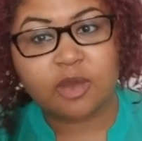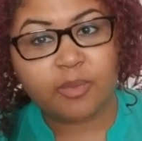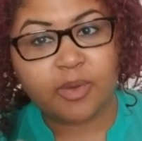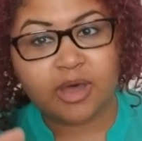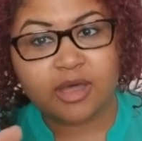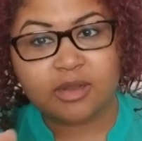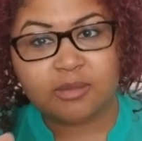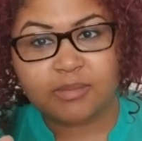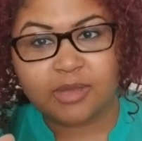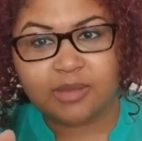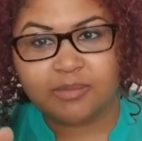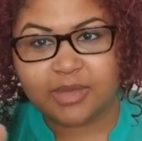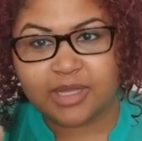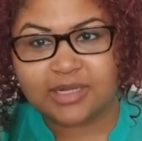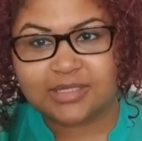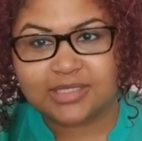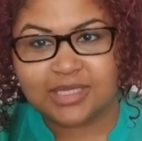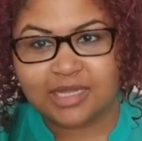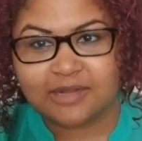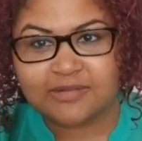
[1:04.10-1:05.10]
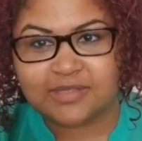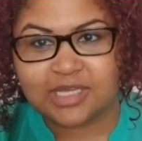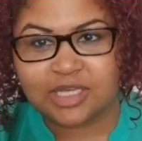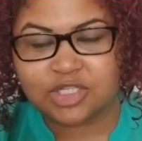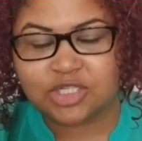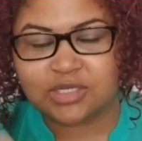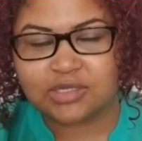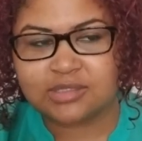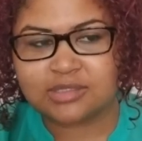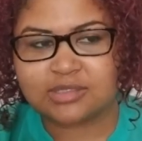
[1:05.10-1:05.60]
up on in my meditative
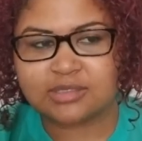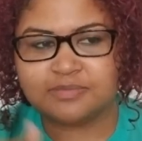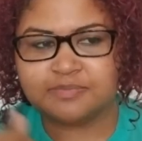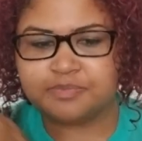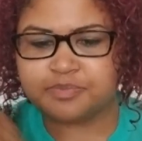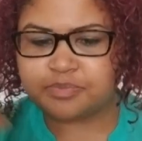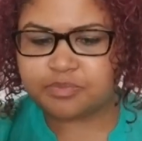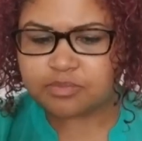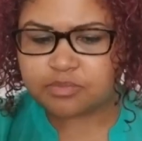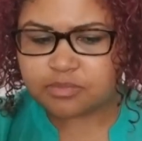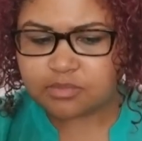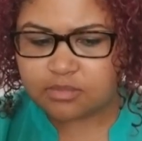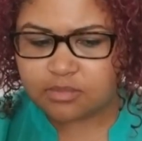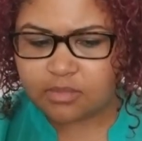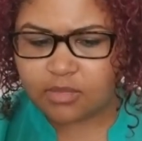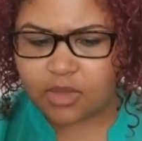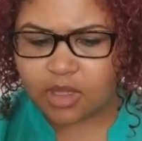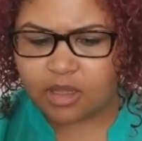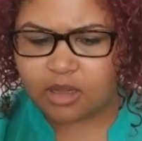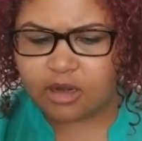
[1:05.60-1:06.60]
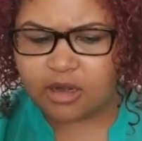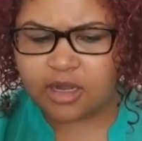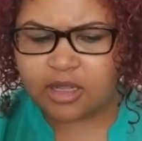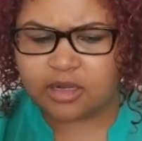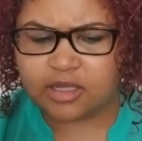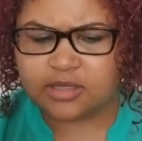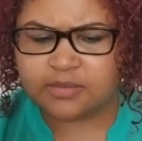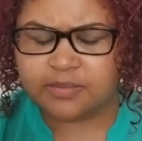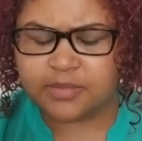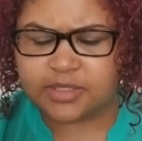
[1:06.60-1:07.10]
sessions or
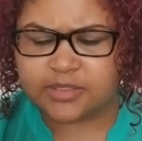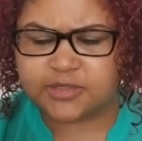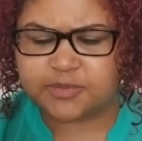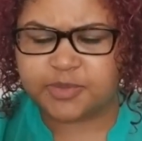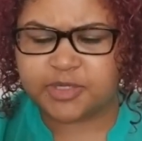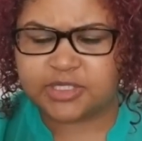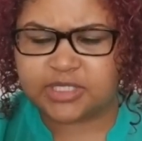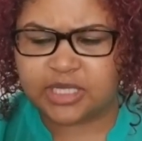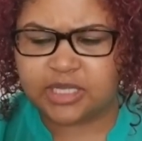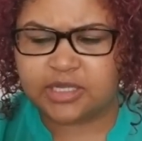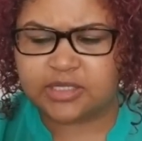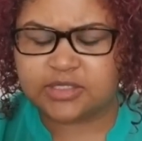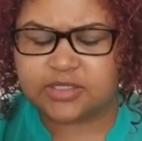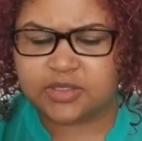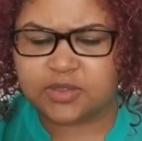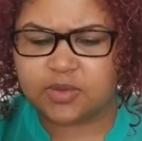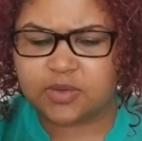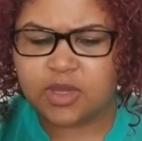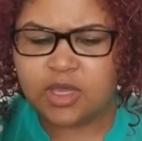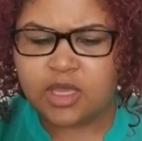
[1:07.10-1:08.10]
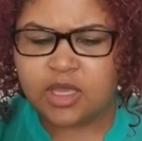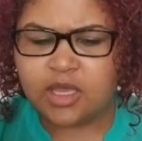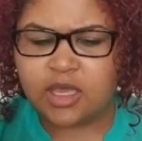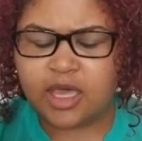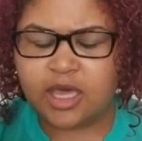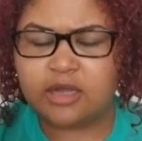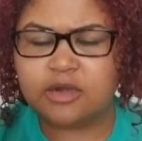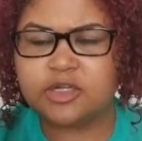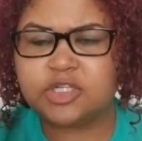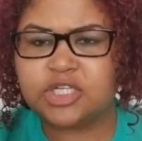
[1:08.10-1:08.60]
um, is it pertaining to
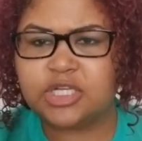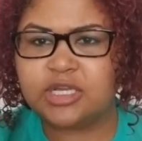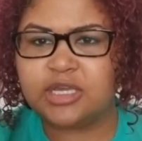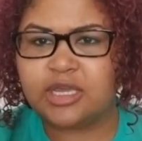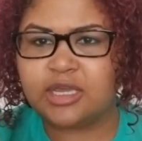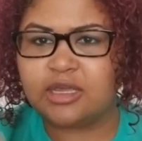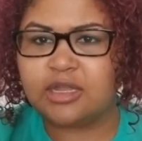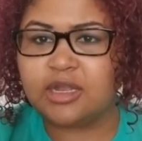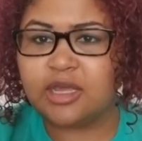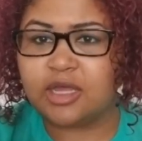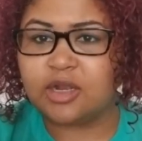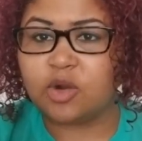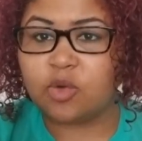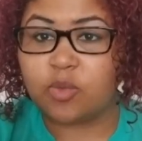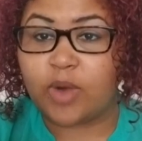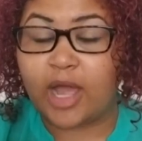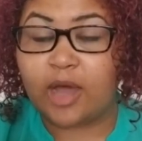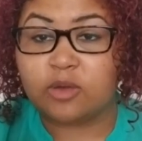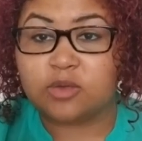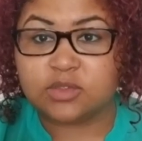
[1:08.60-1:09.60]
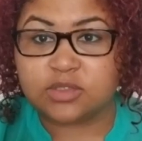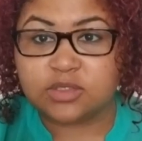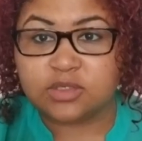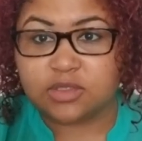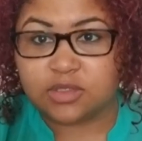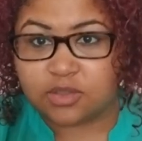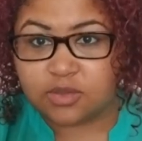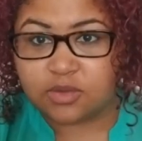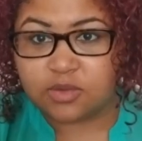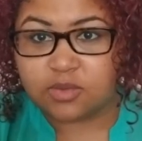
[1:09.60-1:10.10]
energy in and around
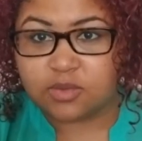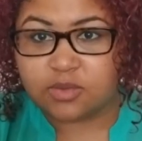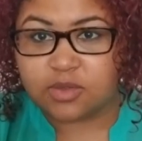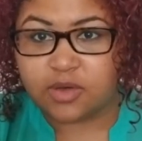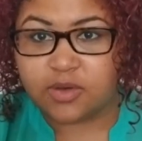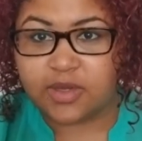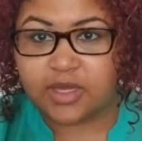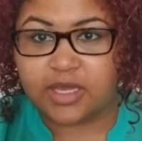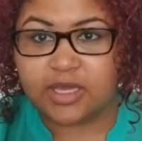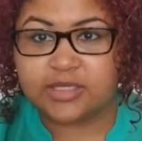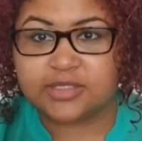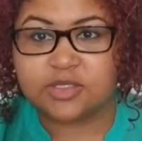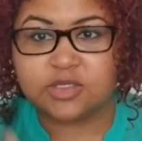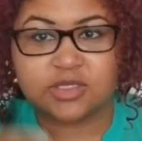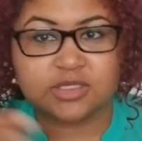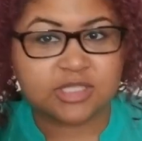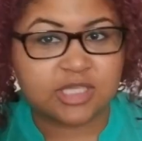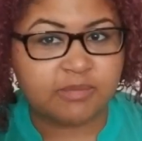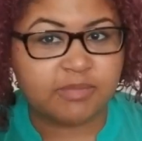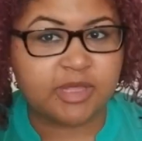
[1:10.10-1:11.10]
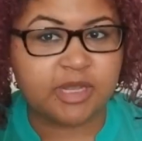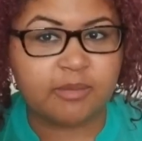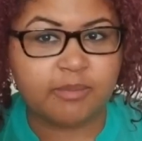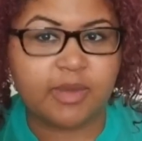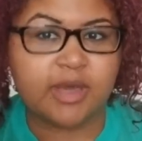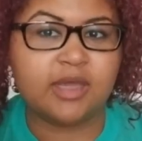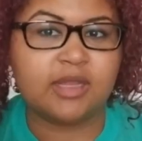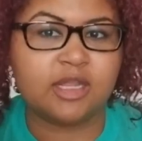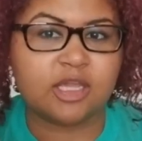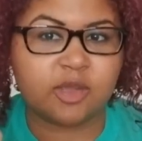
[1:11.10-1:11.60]
you, okay? So just keep that in
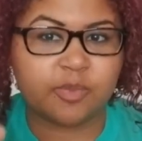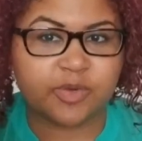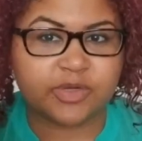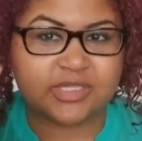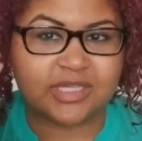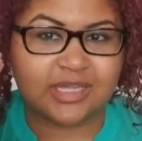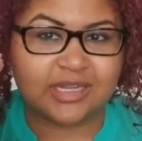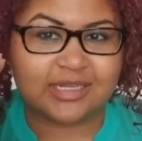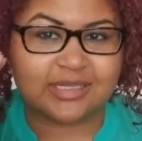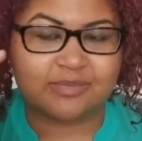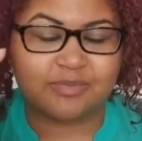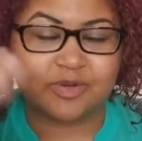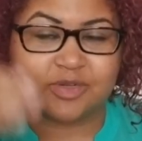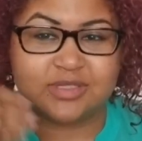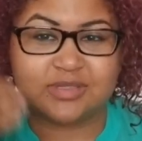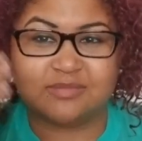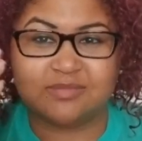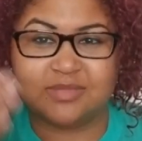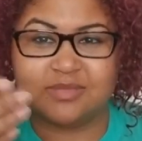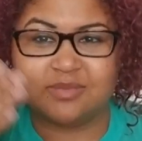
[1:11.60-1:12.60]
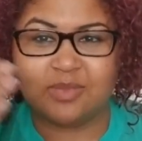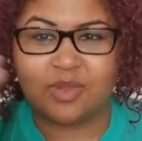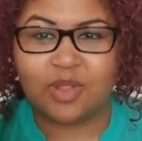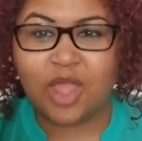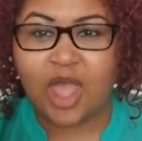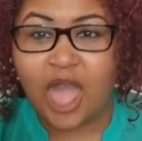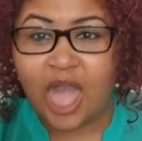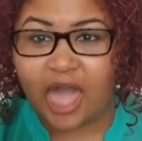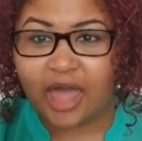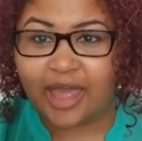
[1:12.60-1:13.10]
mind. It could pertain to, per,
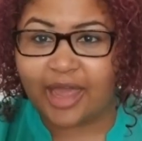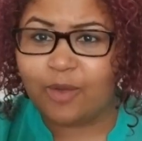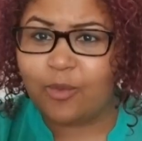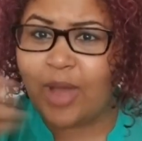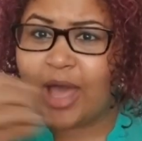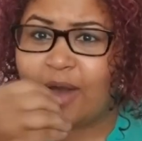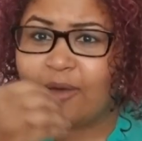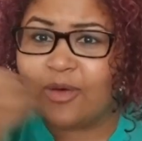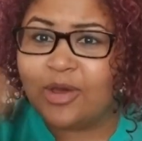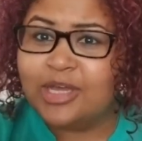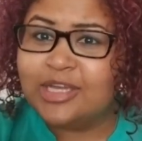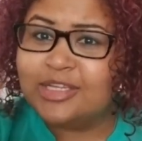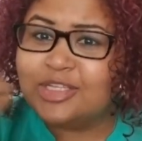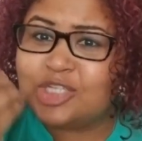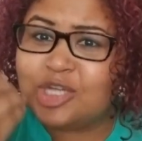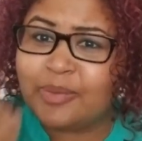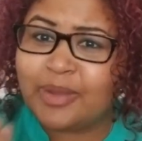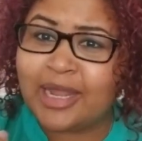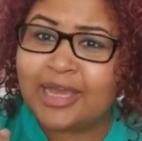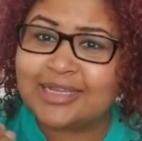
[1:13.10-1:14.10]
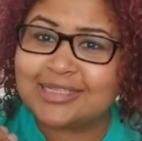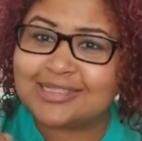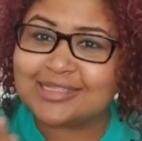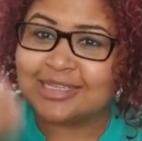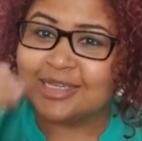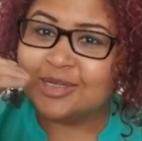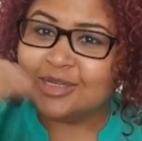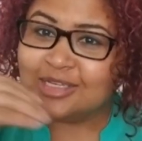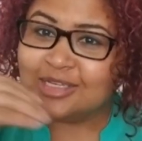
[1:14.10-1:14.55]
bleh, wow, Geminis,